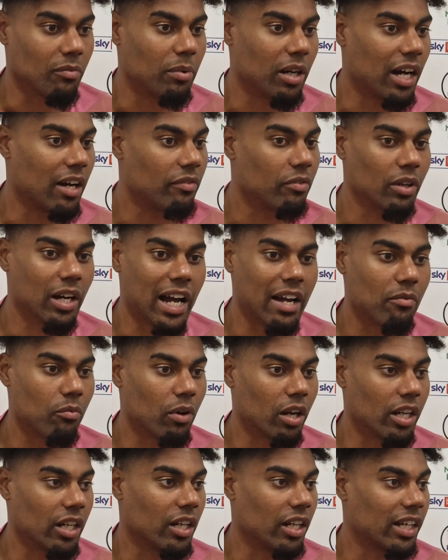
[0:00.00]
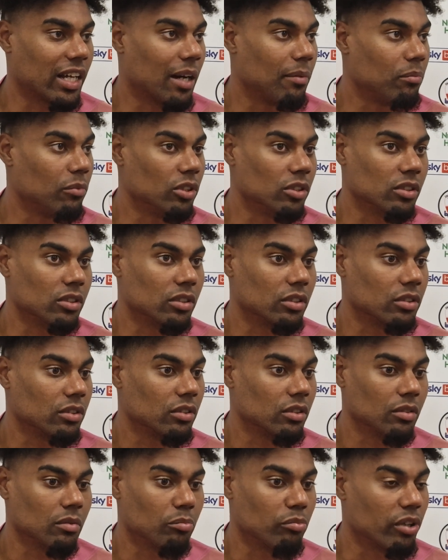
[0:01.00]
But I thought everyone in the camp was
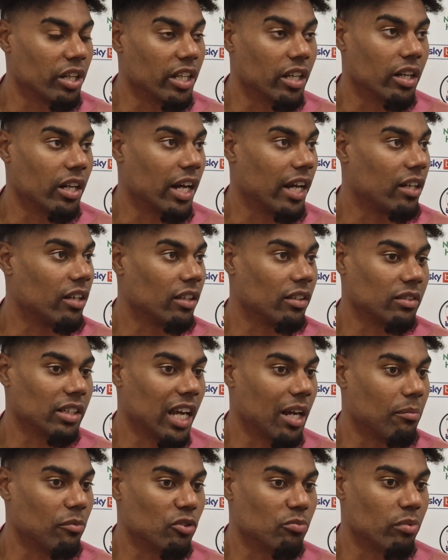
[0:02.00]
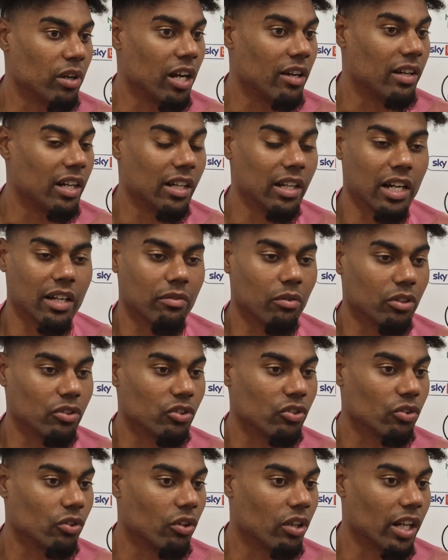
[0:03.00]
brilliant. Like the game was brilliant. Everyone
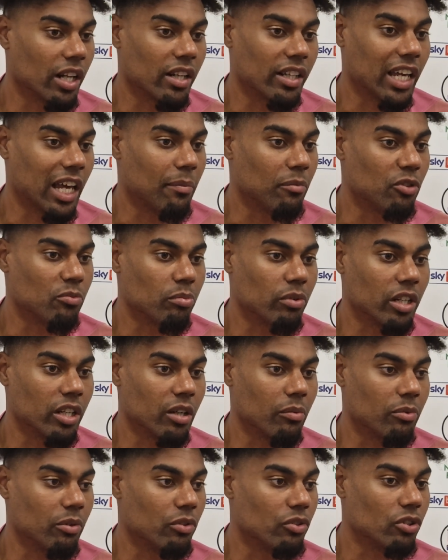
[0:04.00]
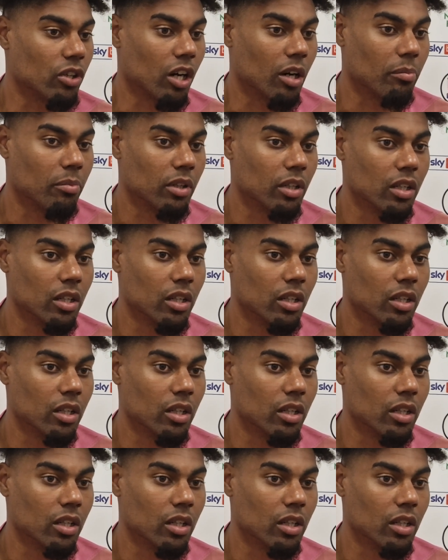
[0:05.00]
saw that the game was brilliant. We were top.